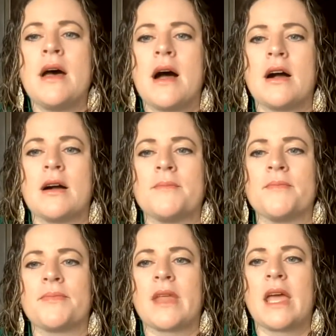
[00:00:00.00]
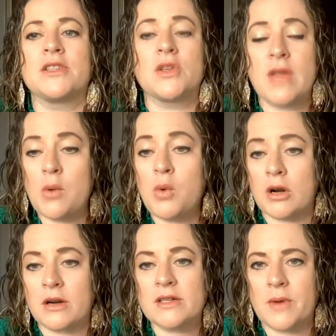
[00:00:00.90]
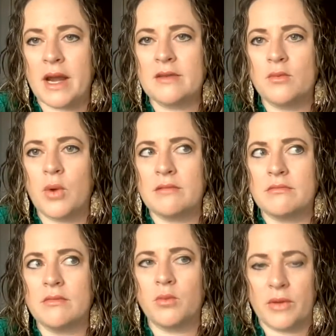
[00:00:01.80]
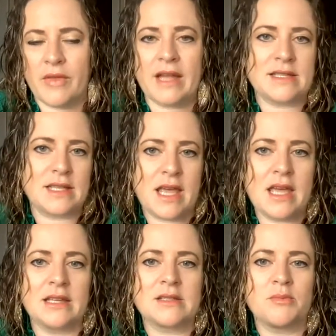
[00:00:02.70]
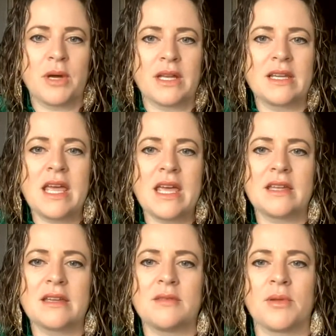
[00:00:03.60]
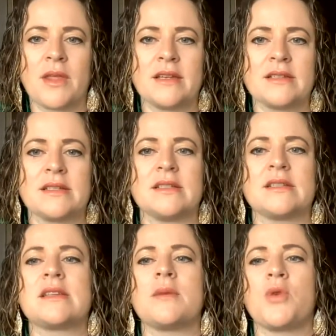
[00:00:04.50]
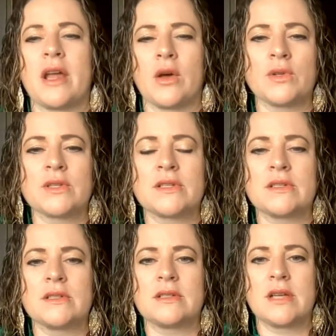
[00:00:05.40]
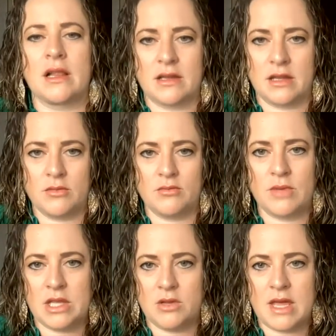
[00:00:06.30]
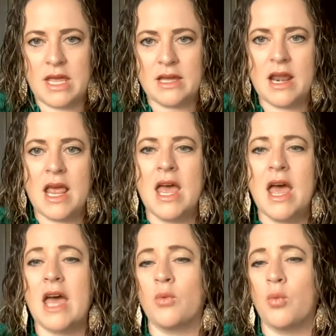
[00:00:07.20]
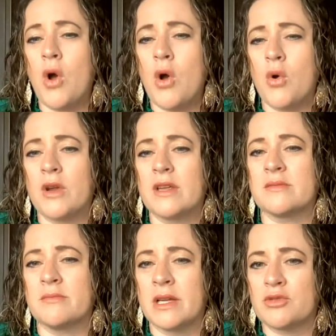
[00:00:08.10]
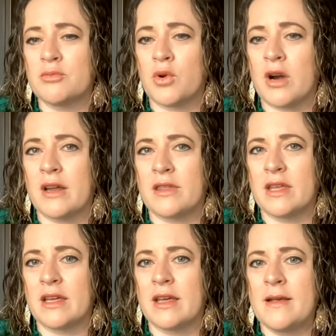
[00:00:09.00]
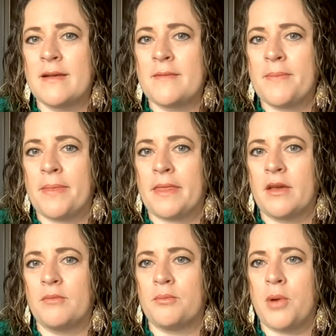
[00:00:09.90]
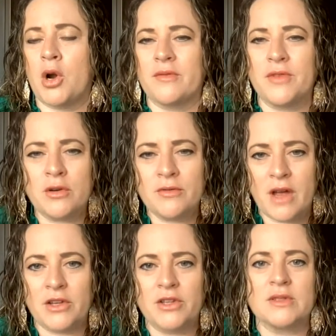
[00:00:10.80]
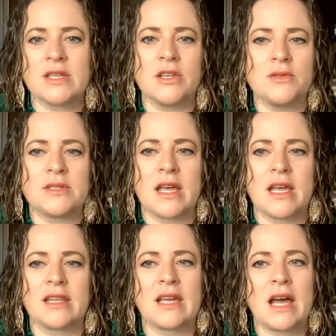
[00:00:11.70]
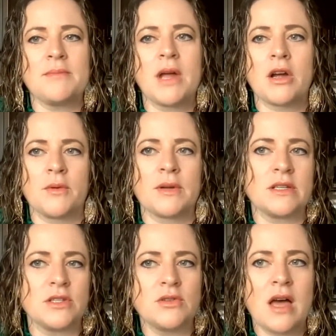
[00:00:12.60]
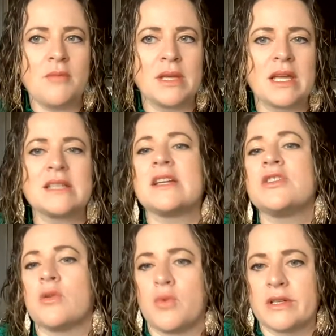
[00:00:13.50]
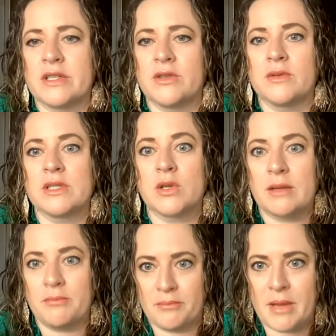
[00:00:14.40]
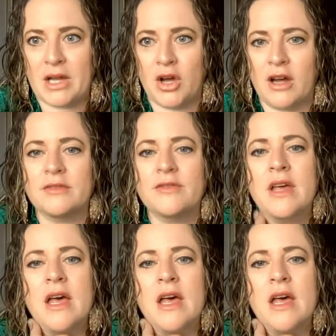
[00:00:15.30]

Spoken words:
And so that works, right? When that's the case, but can't implies it's someone else telling you that you can't, and won't is much more, I think, part of your values and you saying like, I'm not going to do that because I don't want to. So like back off.